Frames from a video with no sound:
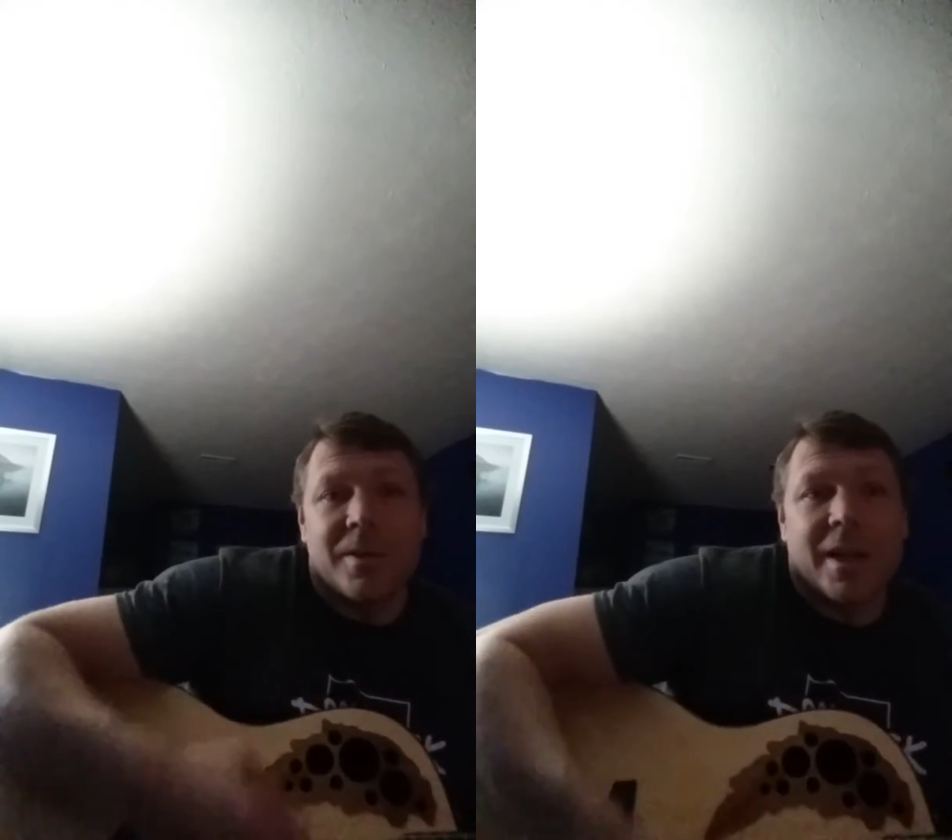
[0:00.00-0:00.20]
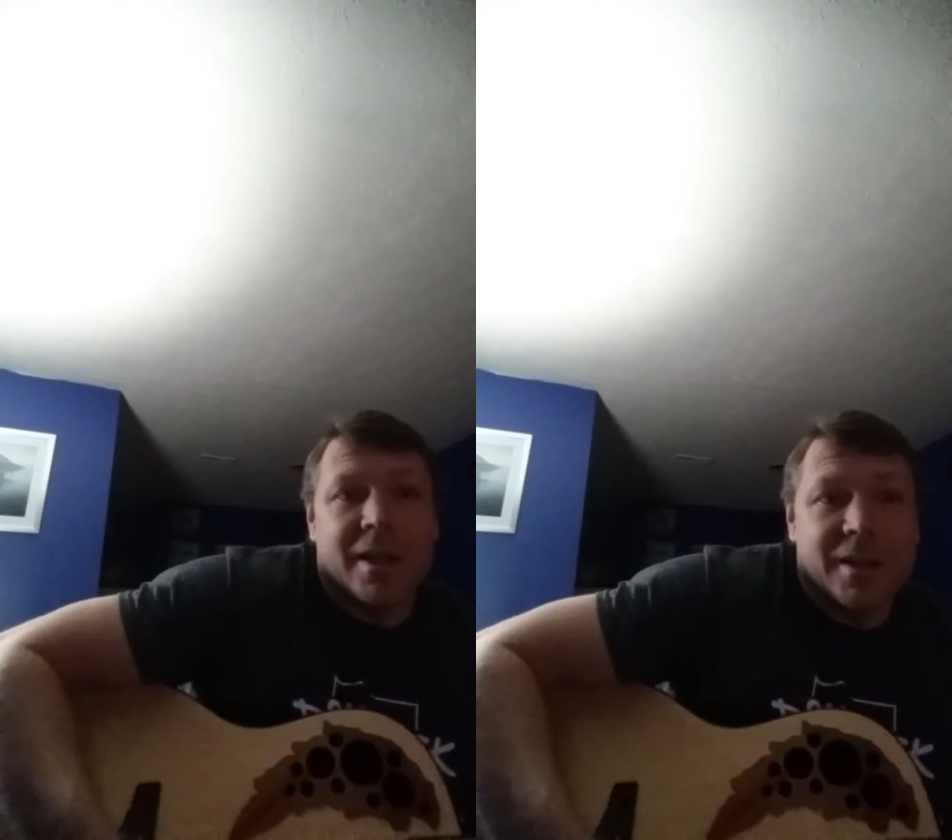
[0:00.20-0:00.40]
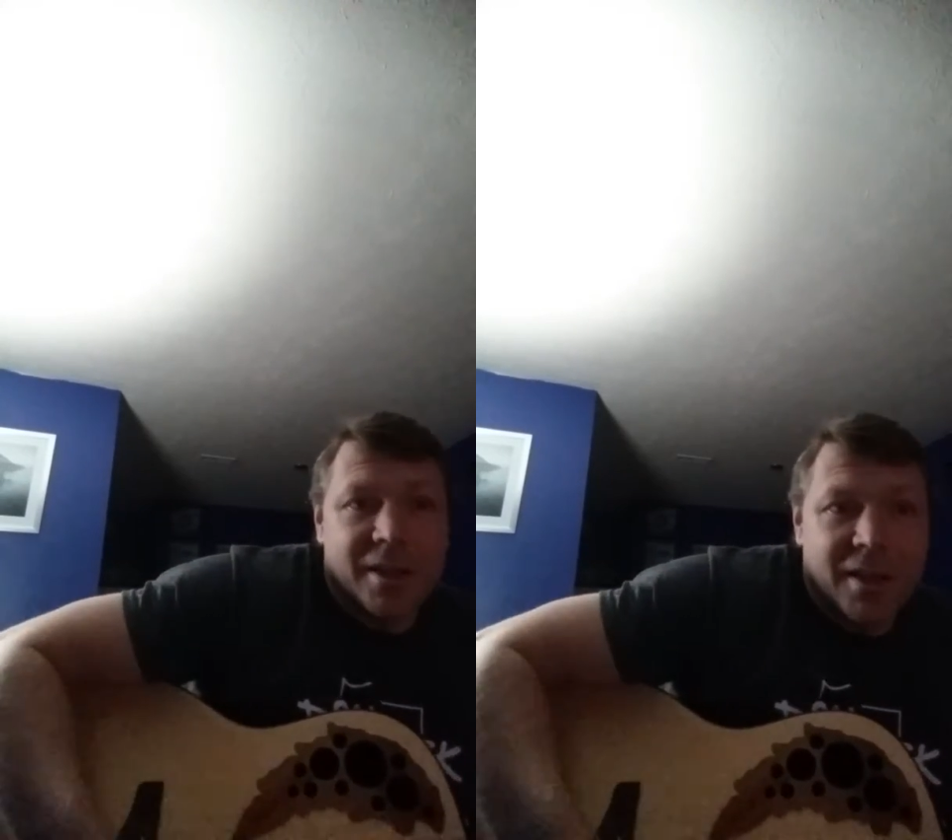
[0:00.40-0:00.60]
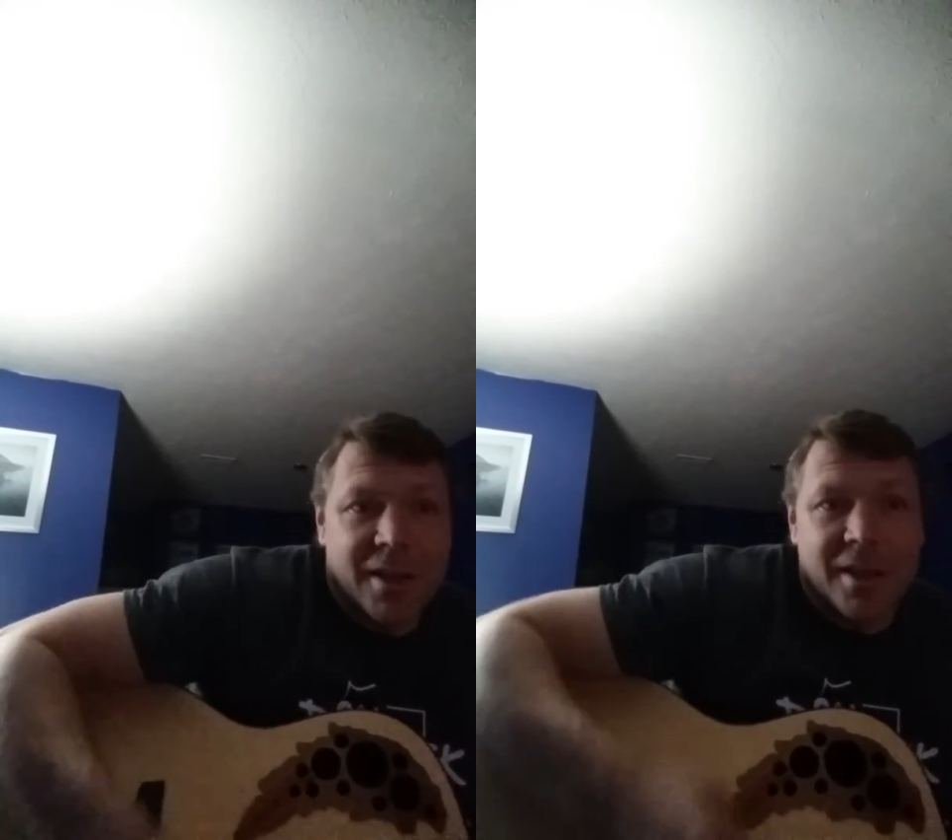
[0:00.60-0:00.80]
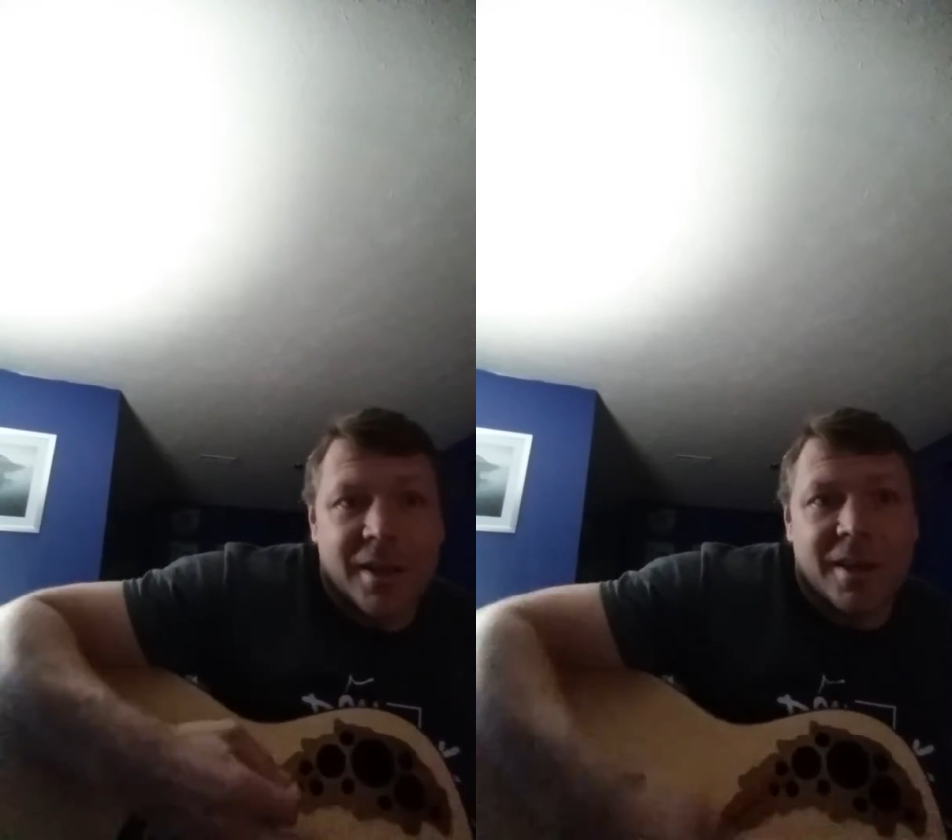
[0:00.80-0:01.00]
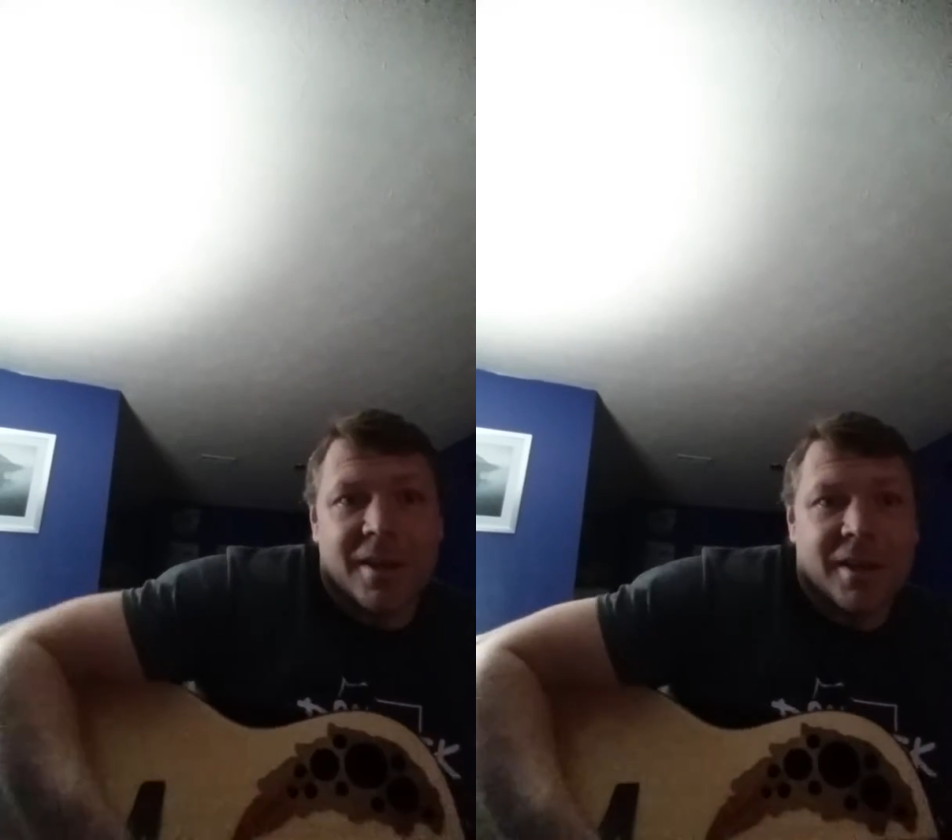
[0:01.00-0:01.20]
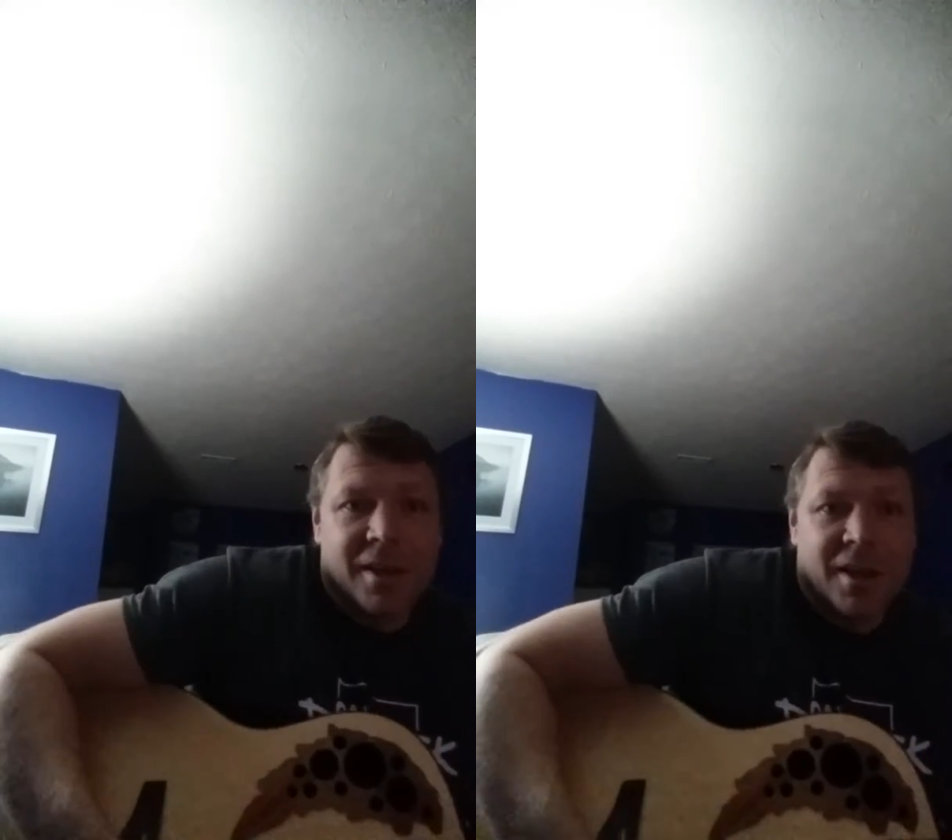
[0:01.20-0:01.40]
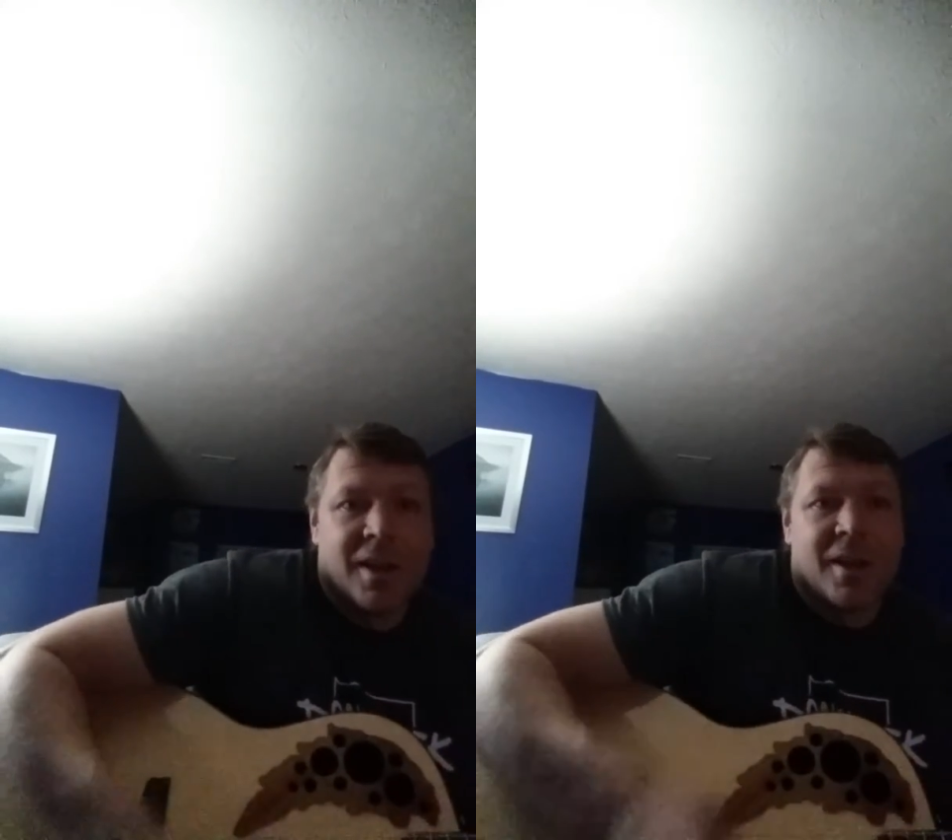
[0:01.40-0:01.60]

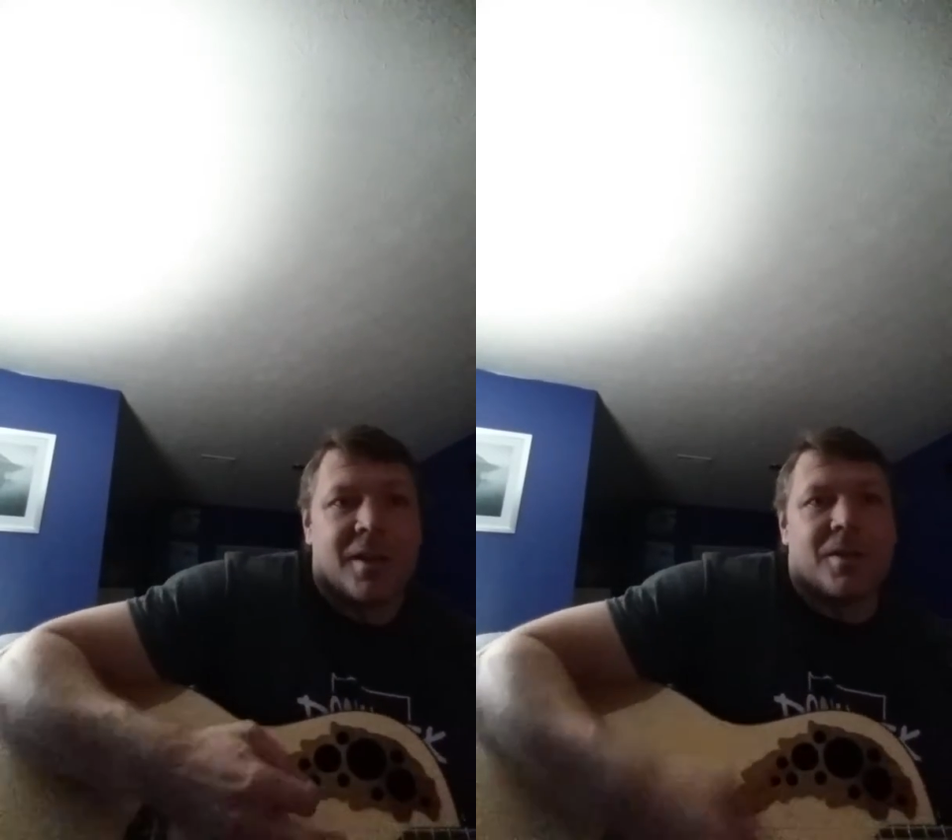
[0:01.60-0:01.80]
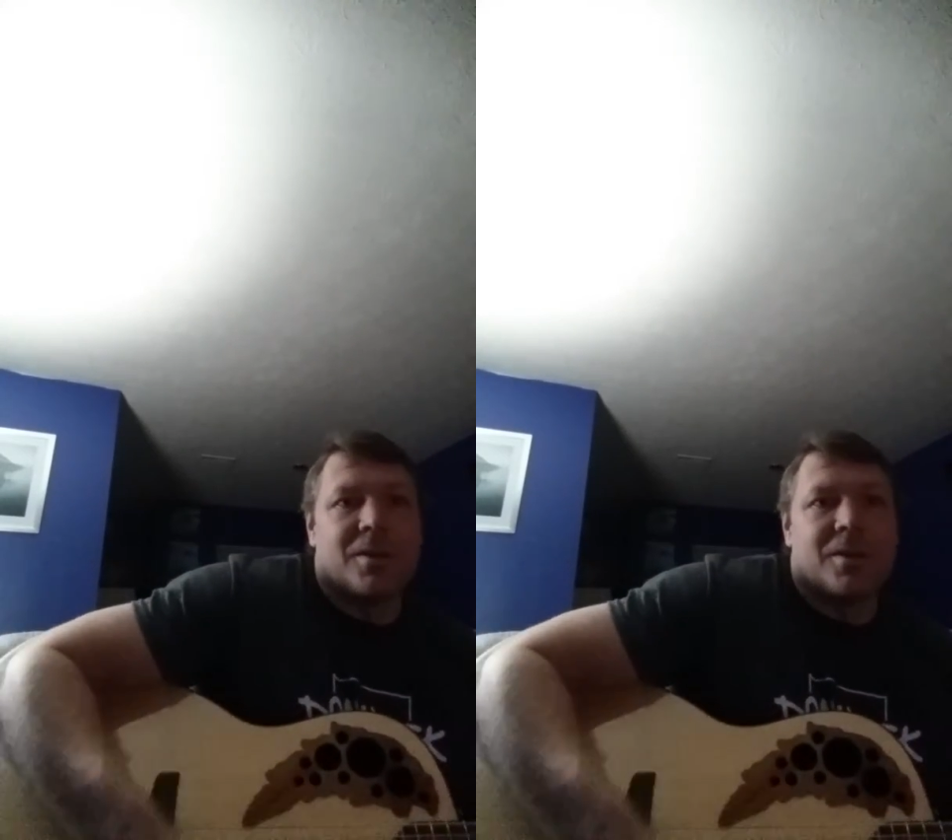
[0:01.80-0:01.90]
reindeer